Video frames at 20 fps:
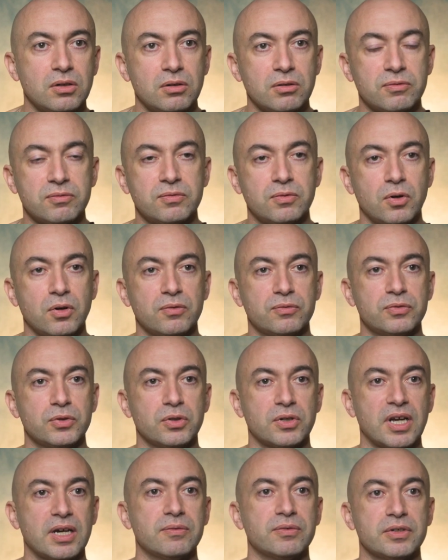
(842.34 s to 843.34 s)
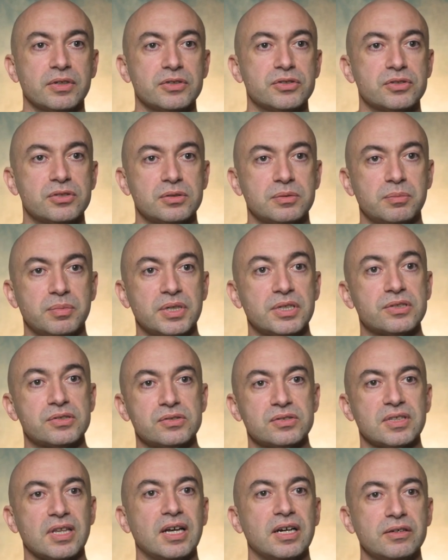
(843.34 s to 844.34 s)
of your average
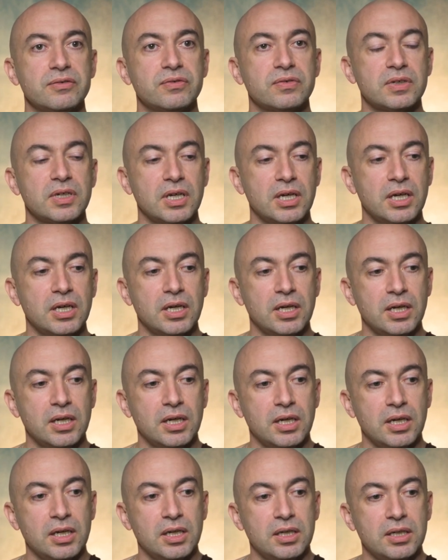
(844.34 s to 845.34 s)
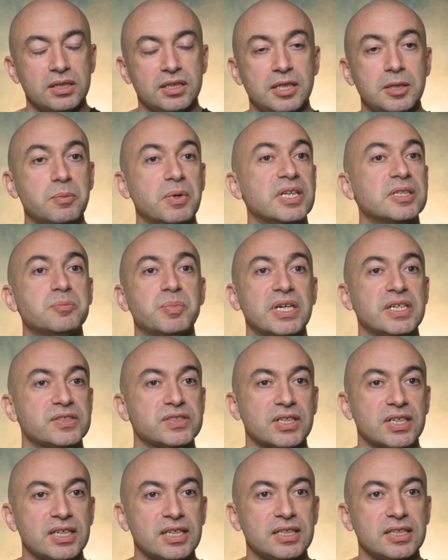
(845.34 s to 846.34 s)
person's life. He
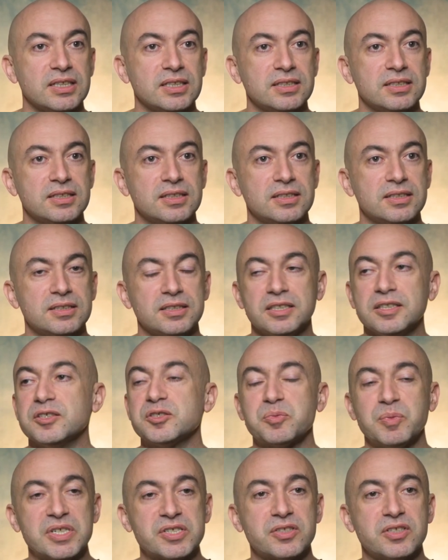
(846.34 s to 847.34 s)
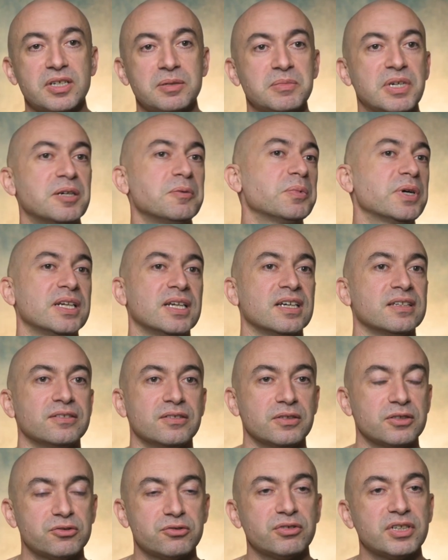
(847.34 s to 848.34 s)
dismissed them and went under
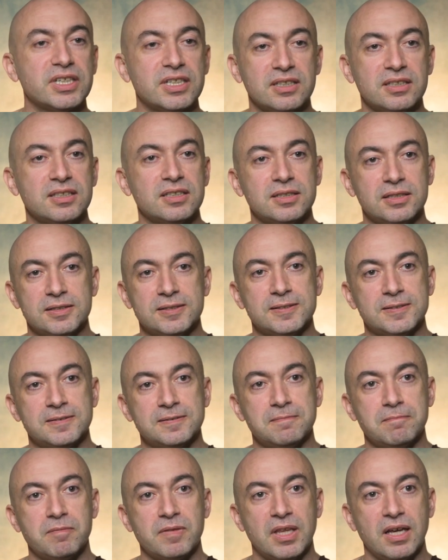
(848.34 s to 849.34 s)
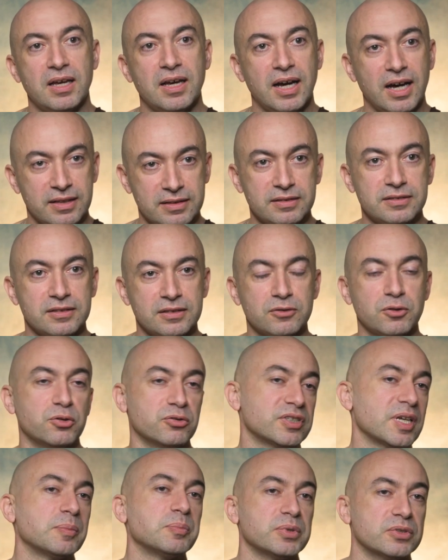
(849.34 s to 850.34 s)
a tree, under a
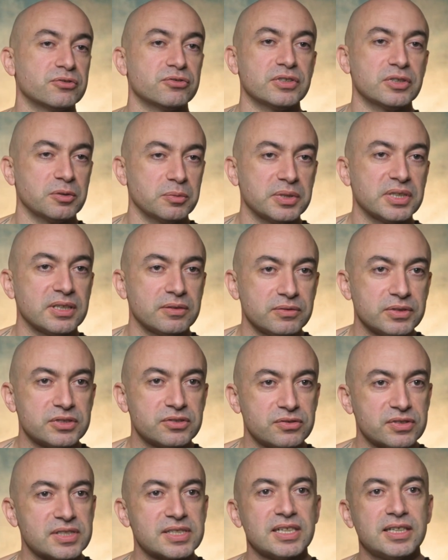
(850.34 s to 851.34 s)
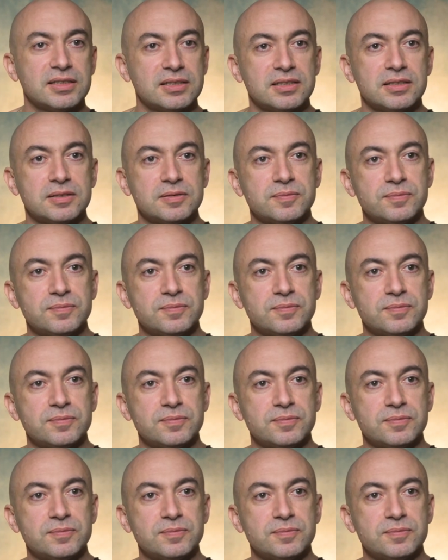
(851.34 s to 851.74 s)
rose apple tree or whatever it's translated.